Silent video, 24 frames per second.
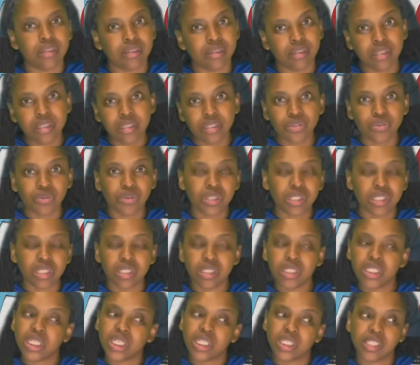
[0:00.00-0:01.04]
This
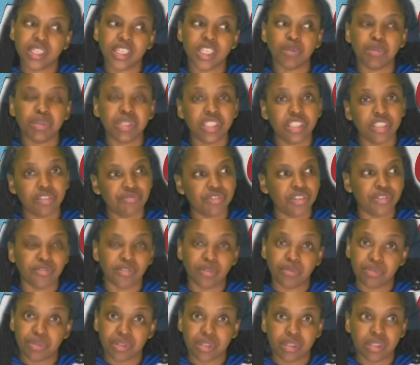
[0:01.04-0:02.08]
autistic is going to be different
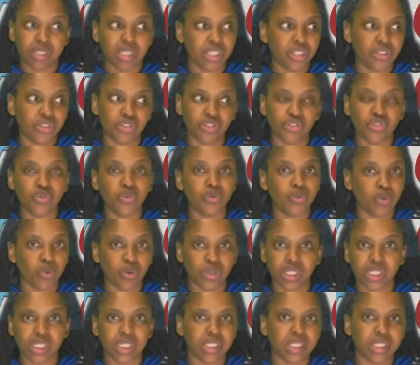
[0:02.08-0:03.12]
from these two
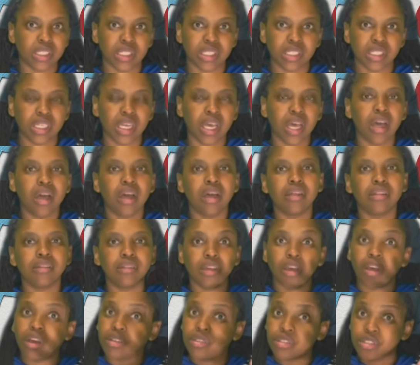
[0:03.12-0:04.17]
autistics.
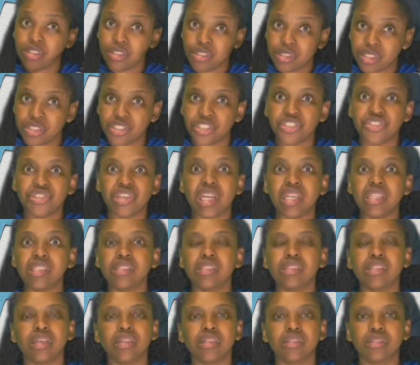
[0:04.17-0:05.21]
There are certain traits
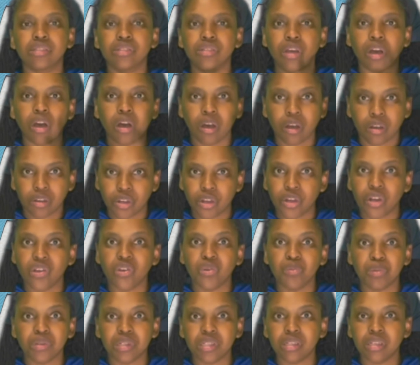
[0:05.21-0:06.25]
that are
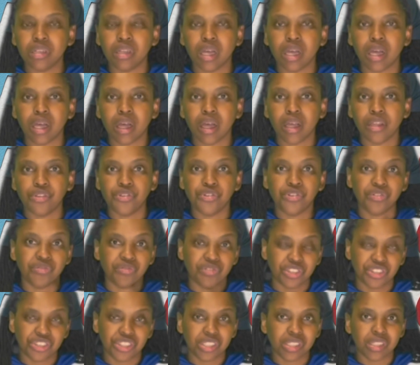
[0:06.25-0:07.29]
global,
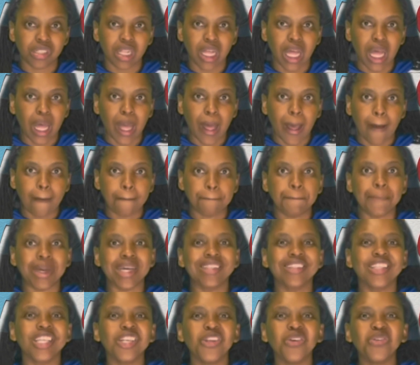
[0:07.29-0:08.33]
universal,
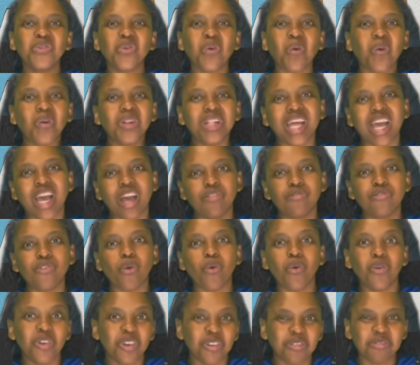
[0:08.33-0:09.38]
but they don't all have
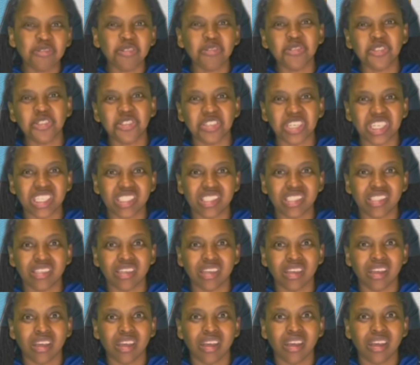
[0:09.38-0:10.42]
all of those traits.
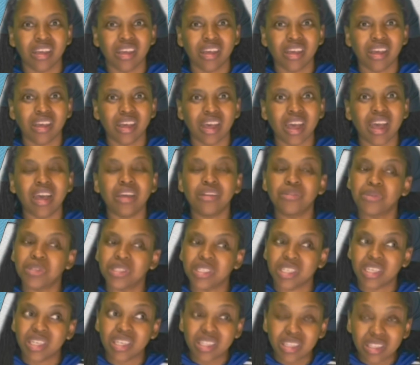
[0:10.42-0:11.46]
And
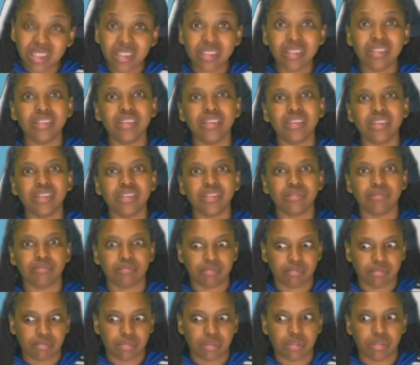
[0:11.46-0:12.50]
within the
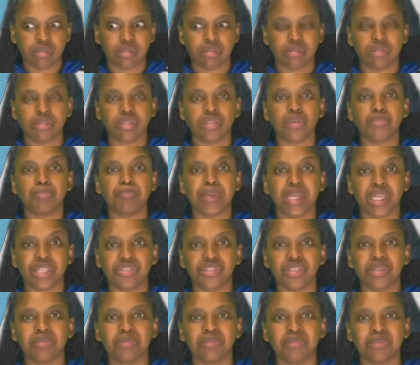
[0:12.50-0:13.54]

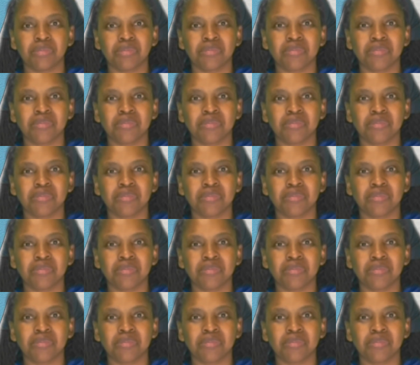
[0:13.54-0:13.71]
spectrum,